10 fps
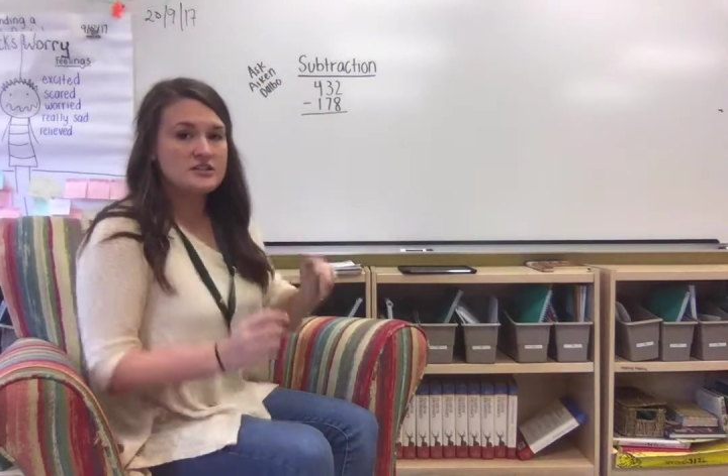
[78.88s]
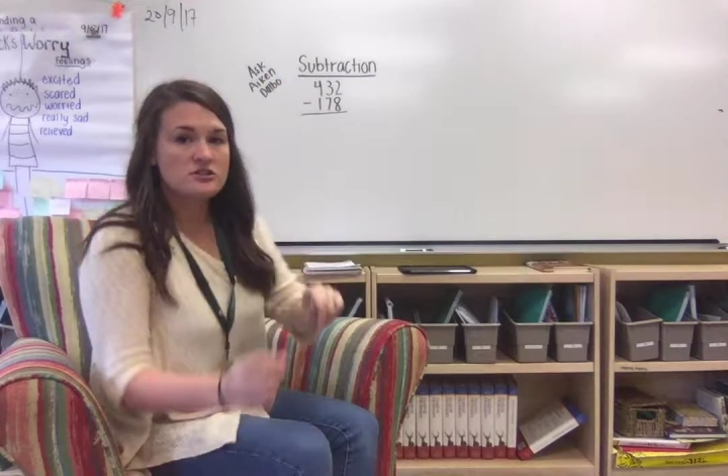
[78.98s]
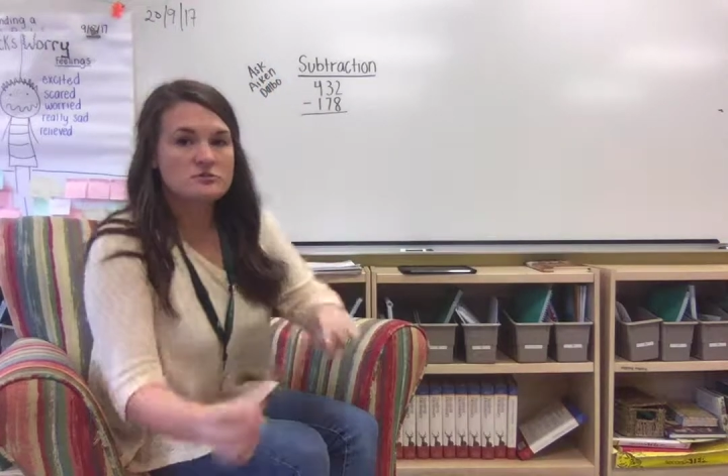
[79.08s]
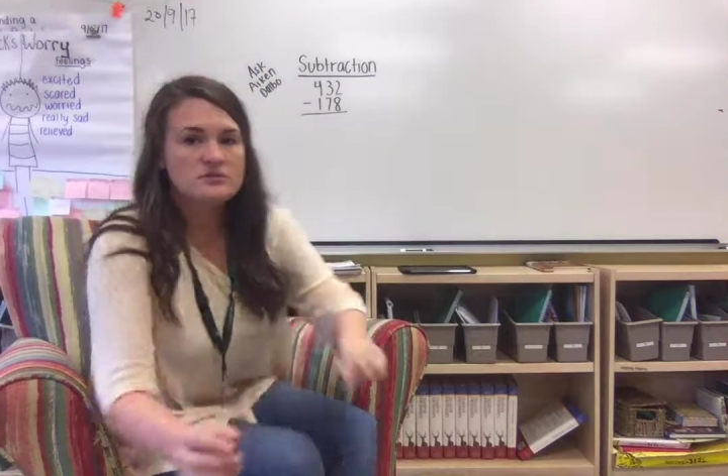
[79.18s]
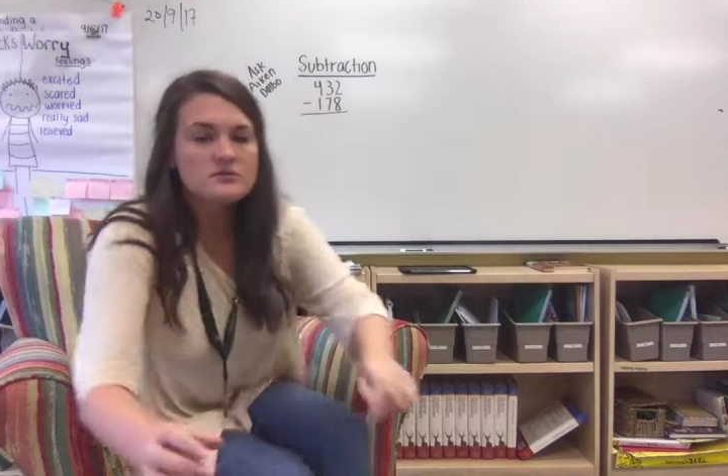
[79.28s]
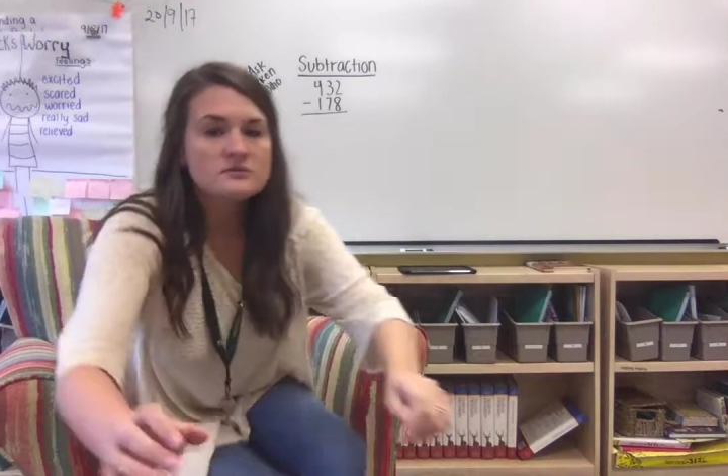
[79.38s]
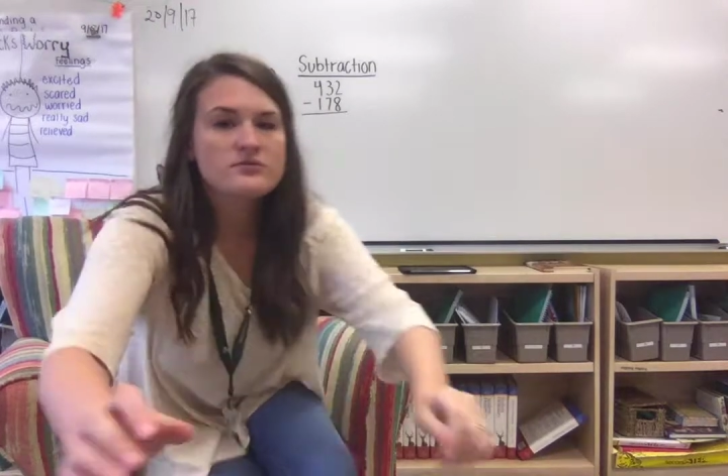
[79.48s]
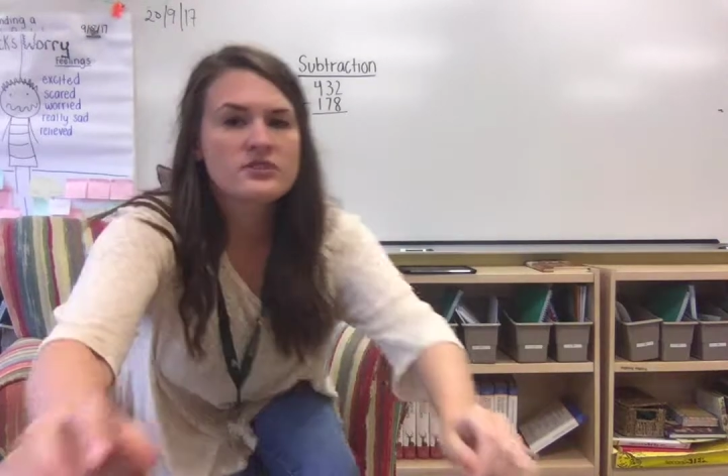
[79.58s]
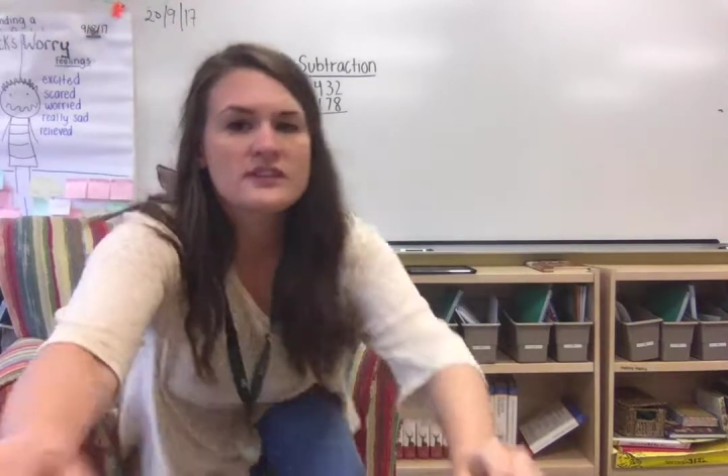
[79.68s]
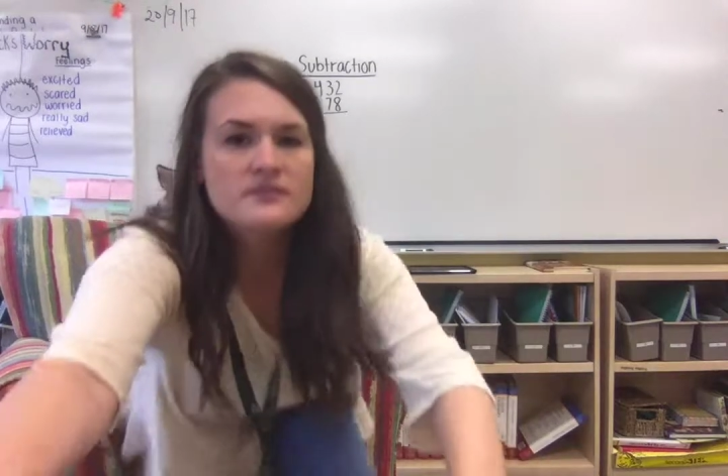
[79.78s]
you
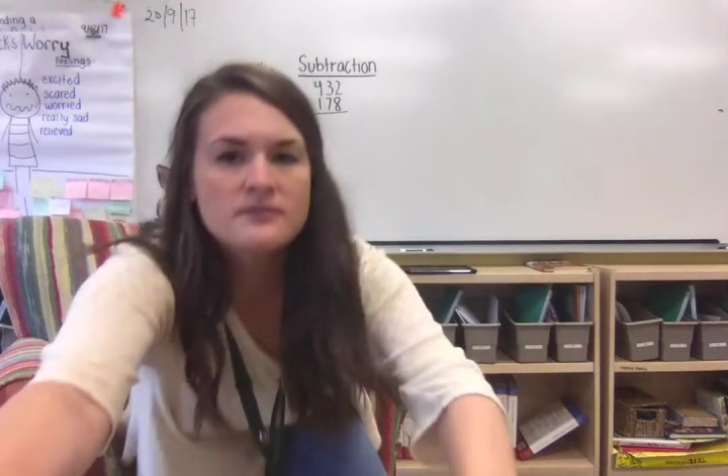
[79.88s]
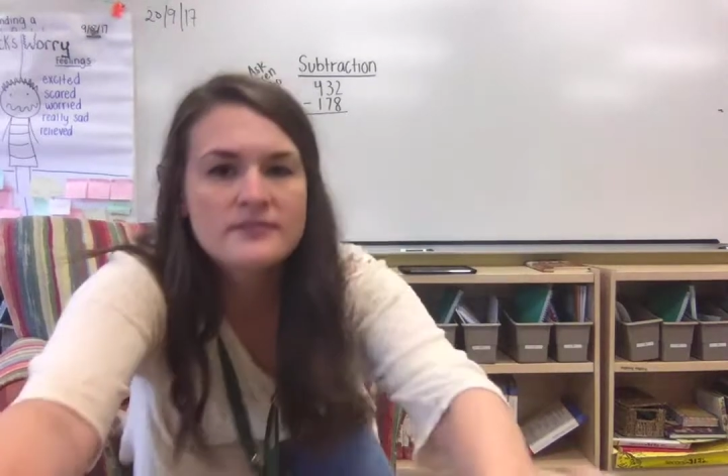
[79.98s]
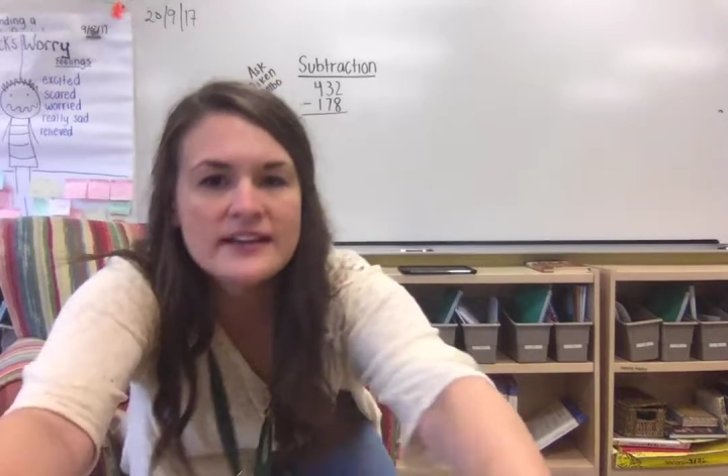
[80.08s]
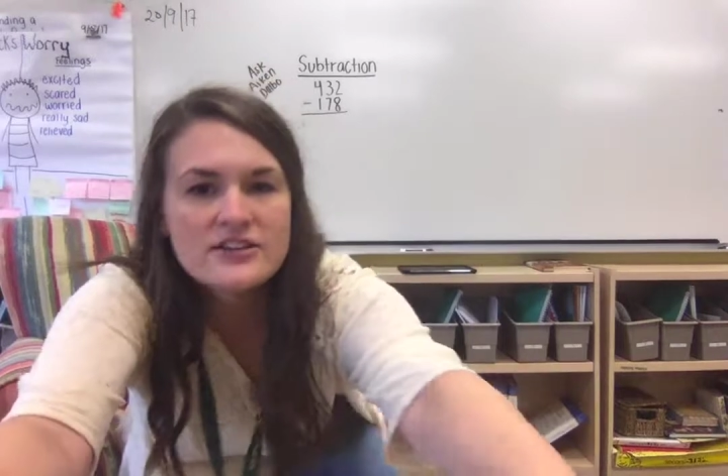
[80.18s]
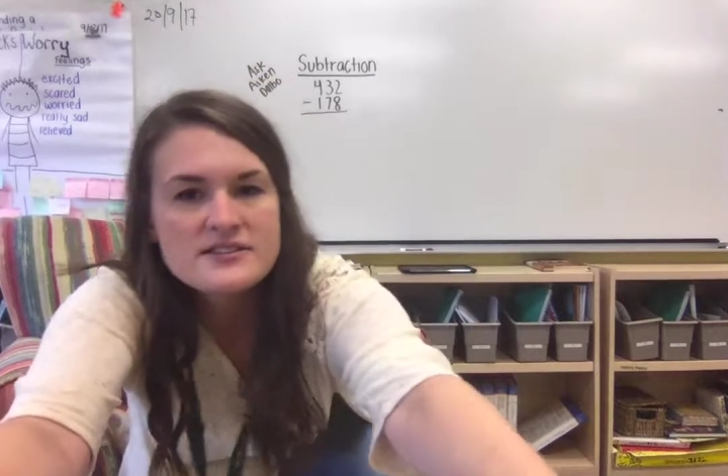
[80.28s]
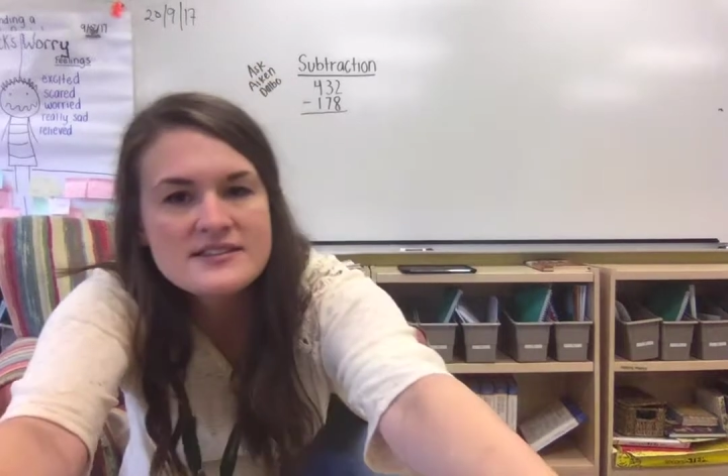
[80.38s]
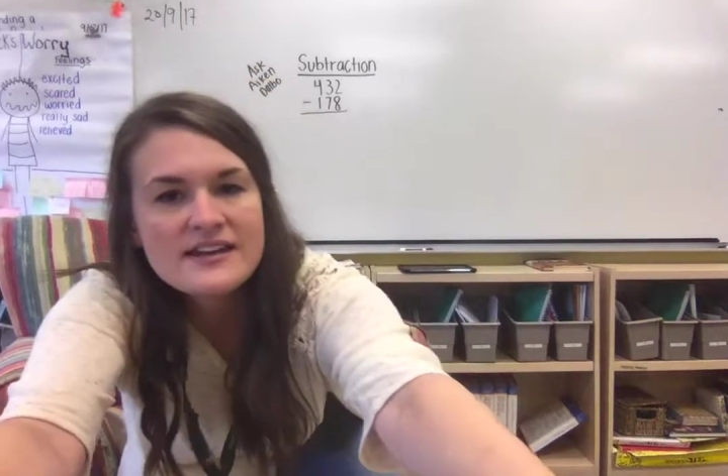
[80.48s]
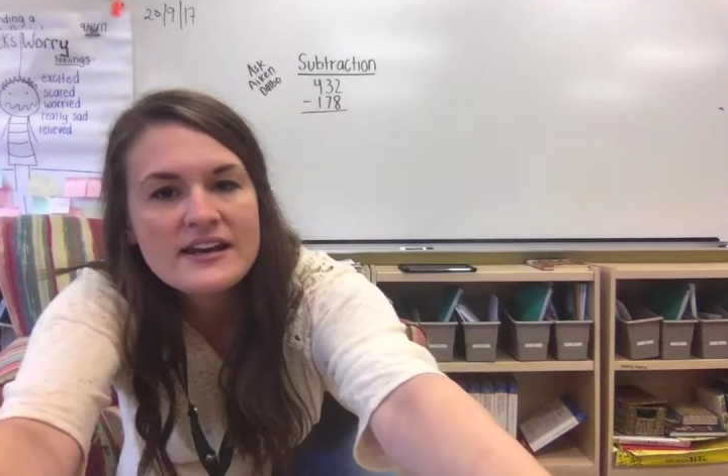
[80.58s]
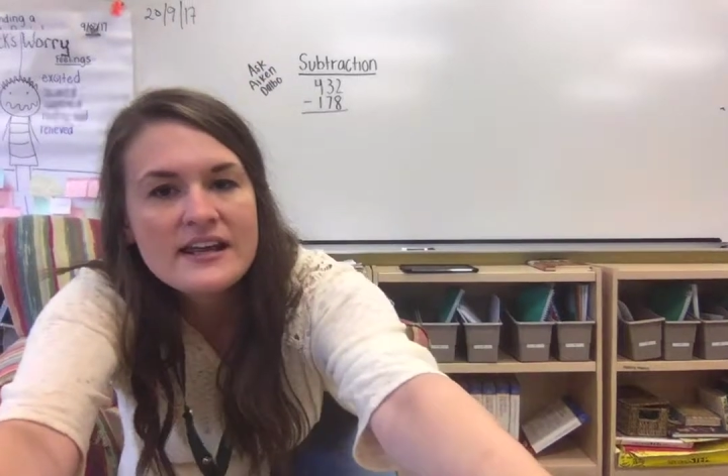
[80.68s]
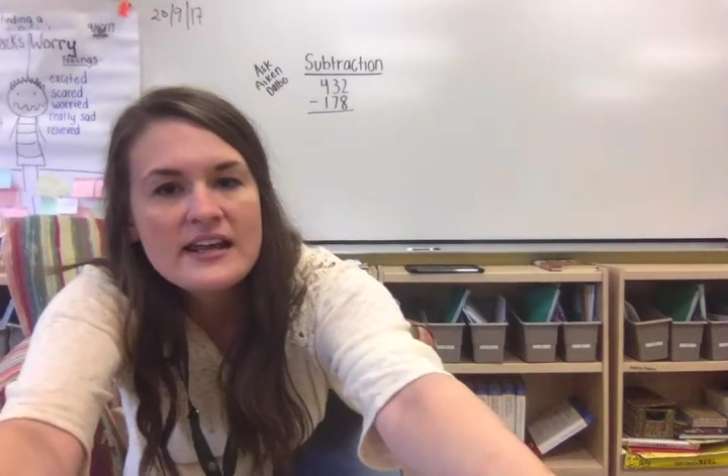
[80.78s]
can see that,
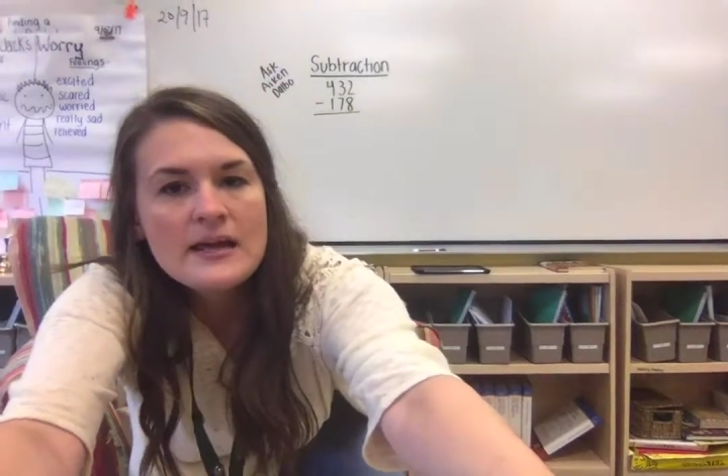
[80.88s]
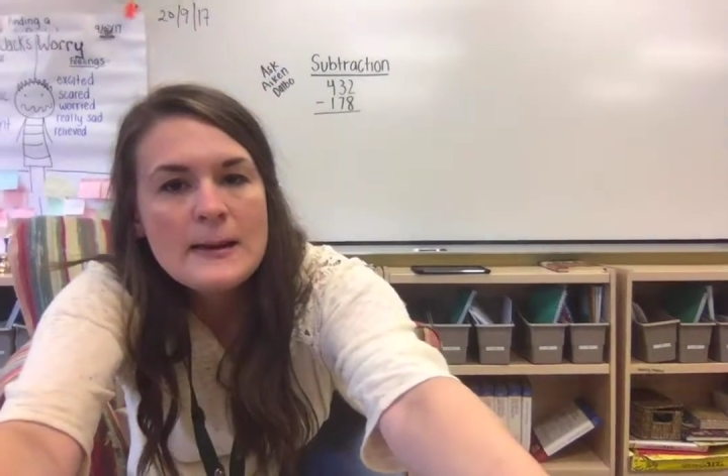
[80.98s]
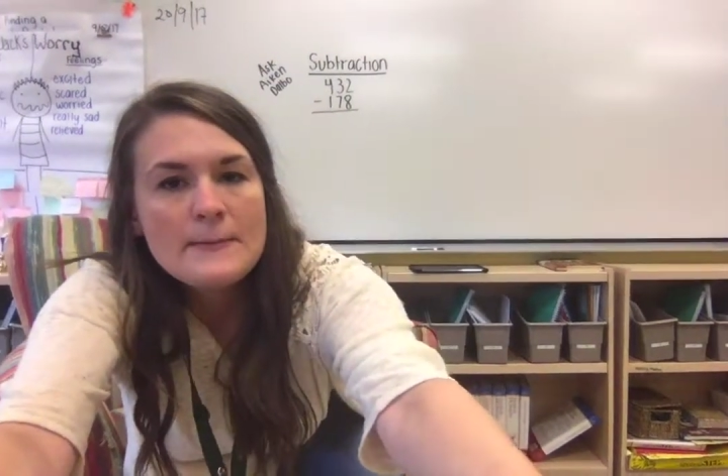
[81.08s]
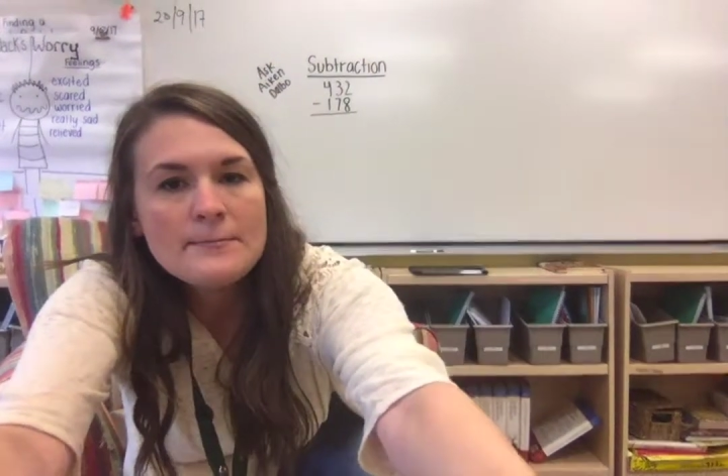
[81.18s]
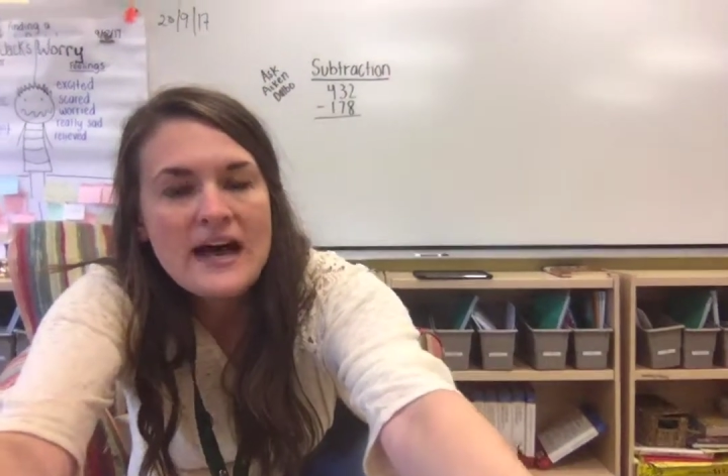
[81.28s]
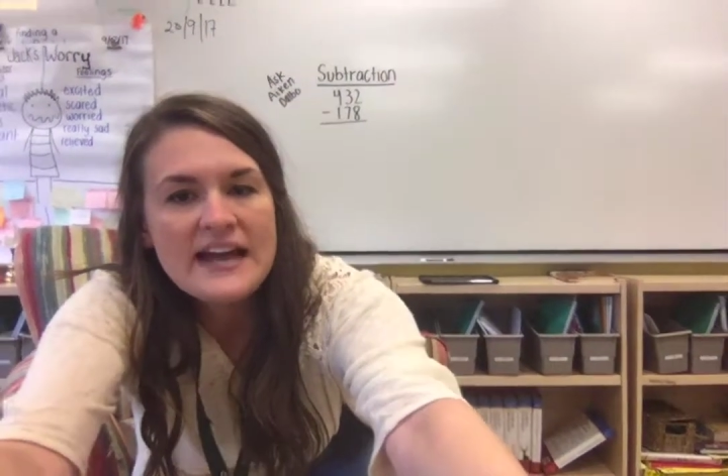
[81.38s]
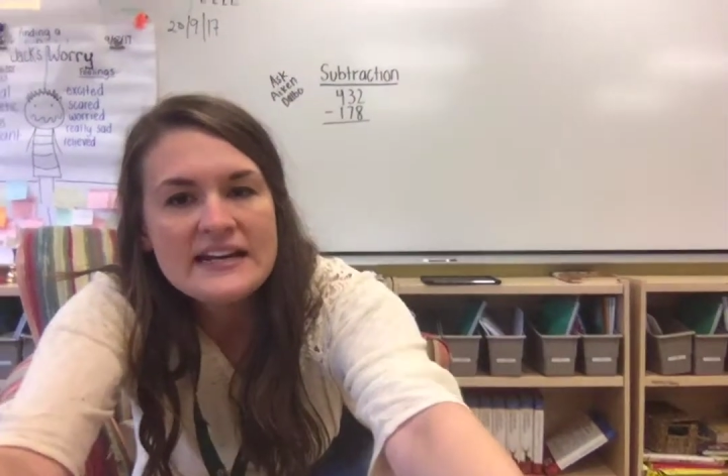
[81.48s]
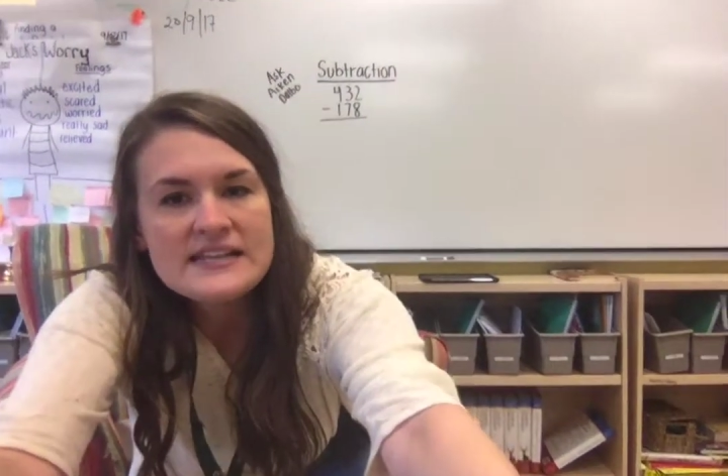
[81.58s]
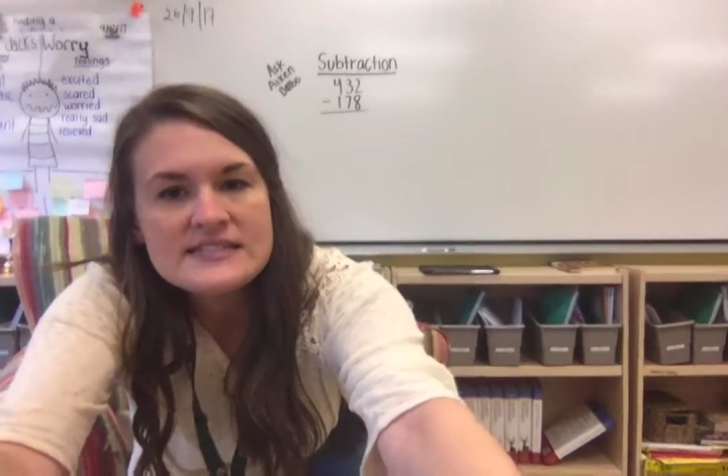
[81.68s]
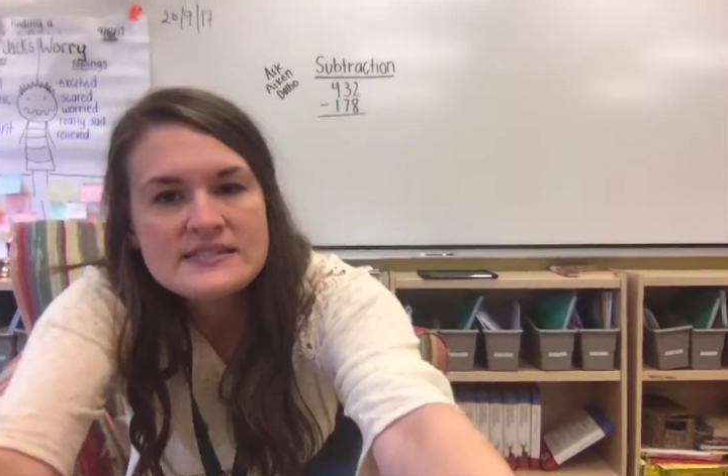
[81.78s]
minus